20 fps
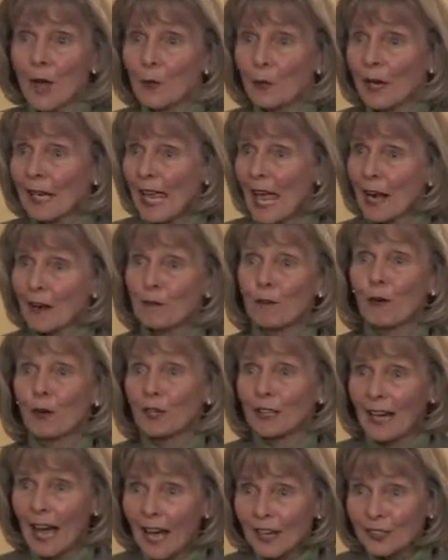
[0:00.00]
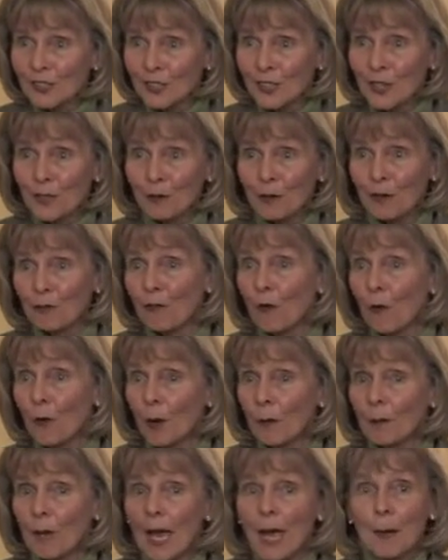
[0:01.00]
We can't afford not to do the
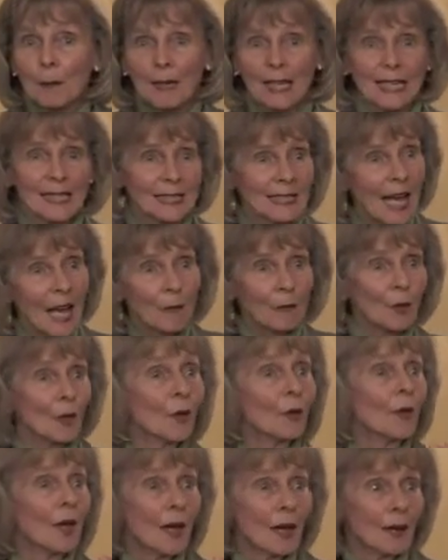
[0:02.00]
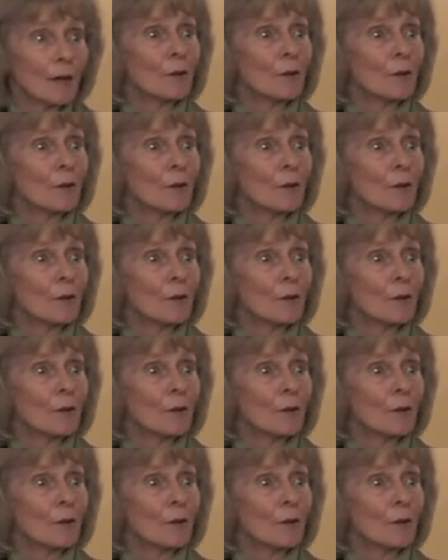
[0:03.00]
reform because that will